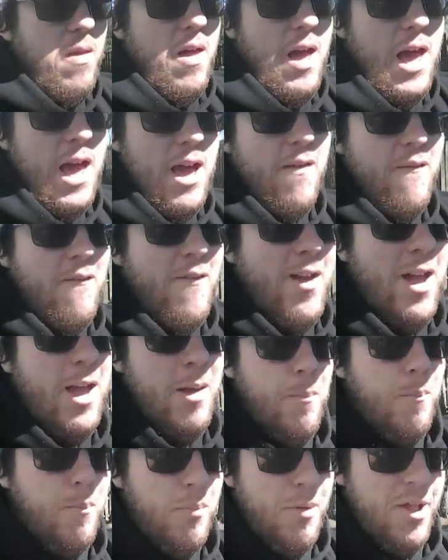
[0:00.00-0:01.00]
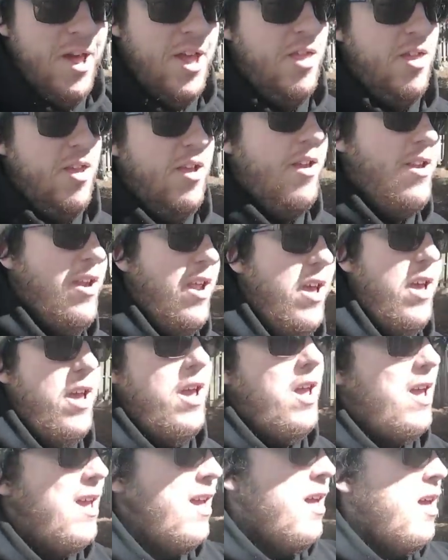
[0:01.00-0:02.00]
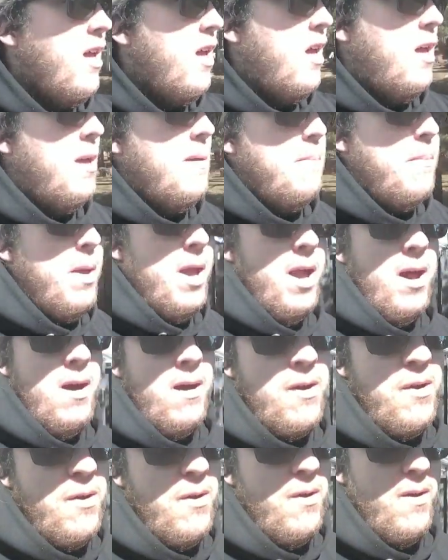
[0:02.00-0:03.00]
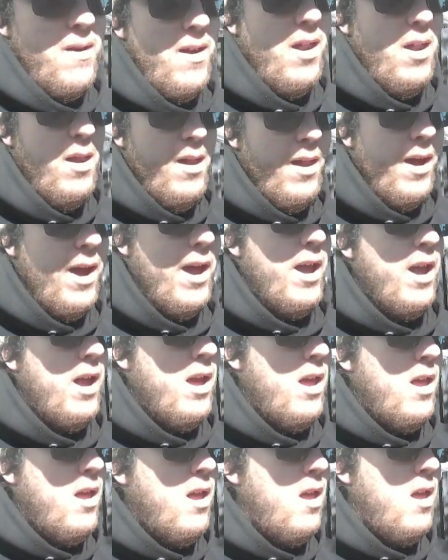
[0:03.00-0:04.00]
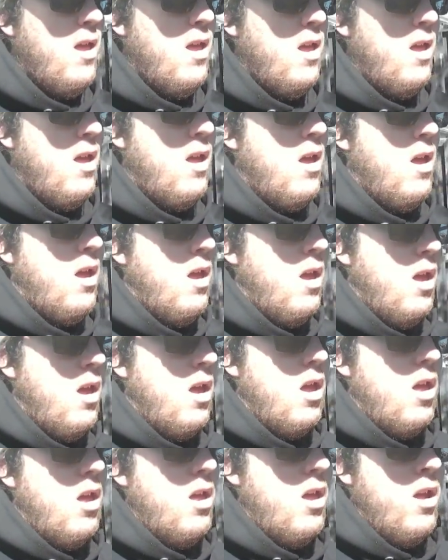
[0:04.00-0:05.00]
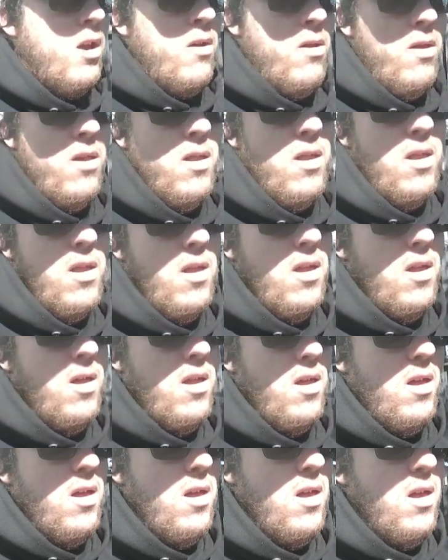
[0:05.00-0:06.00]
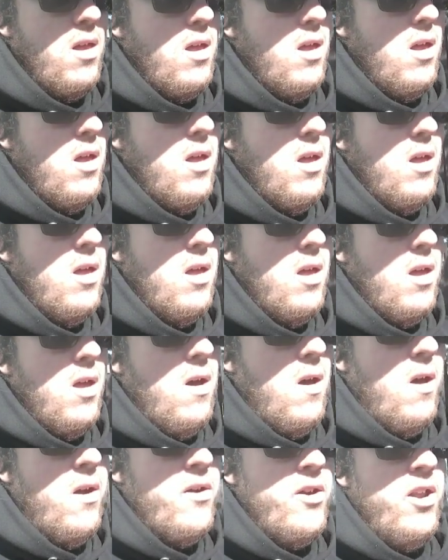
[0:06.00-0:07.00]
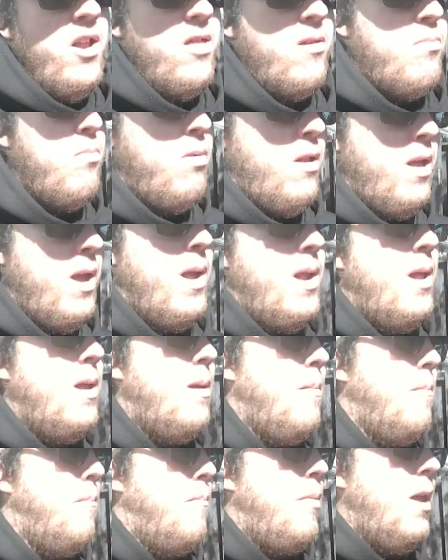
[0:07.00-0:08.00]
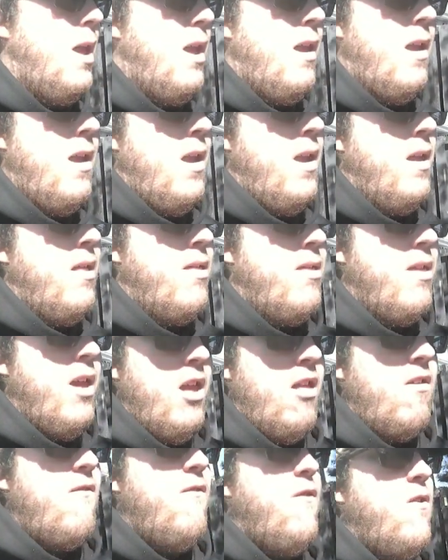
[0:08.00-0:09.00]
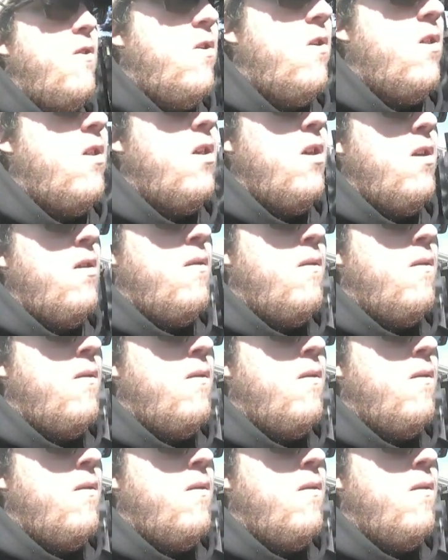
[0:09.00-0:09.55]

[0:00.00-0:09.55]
have a blessed day. Be honored that you know on this planet. Be thankful